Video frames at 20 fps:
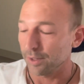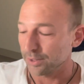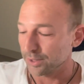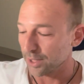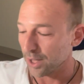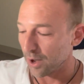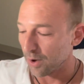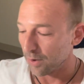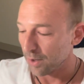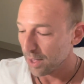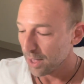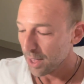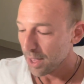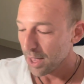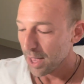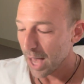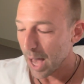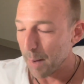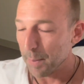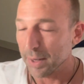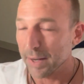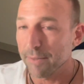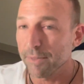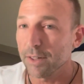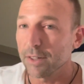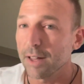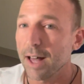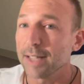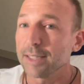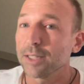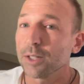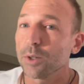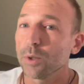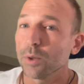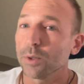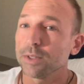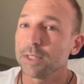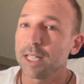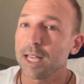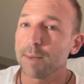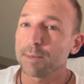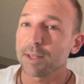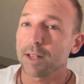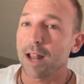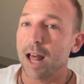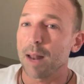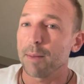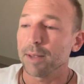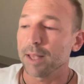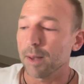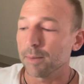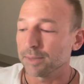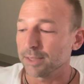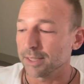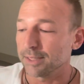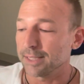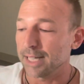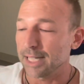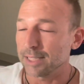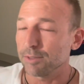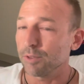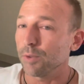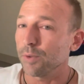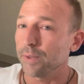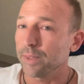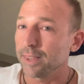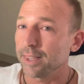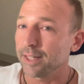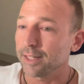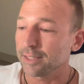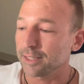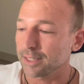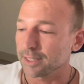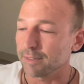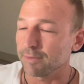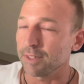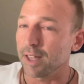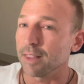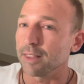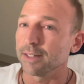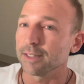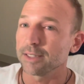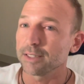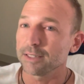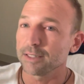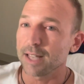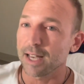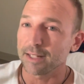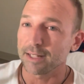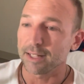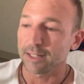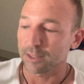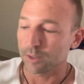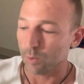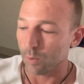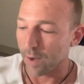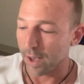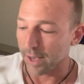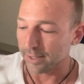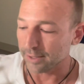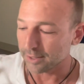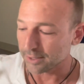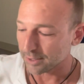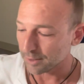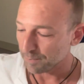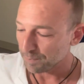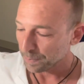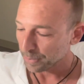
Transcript: So I'm gonna give you lots of cool tips on how to become successful with this, because I've done this technique twice.